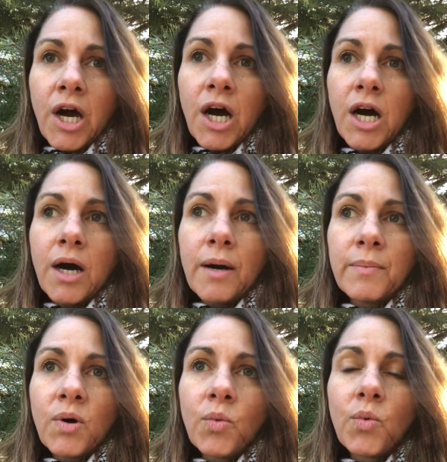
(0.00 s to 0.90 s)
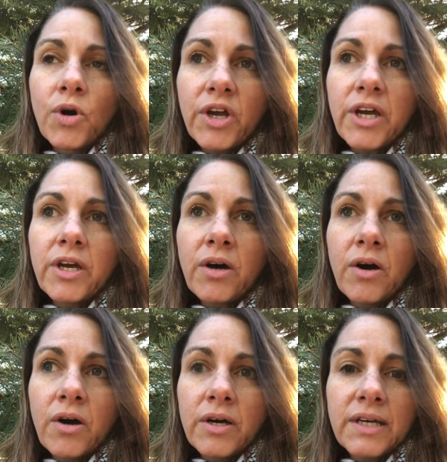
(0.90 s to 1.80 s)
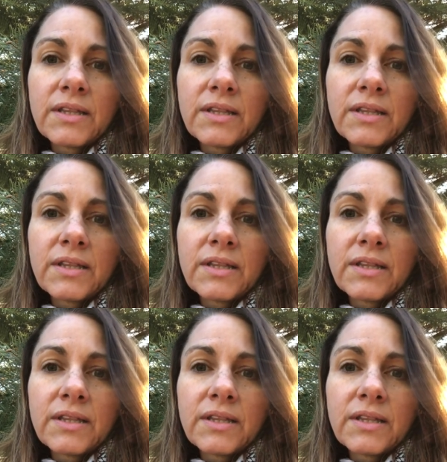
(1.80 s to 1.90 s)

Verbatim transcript: um, working on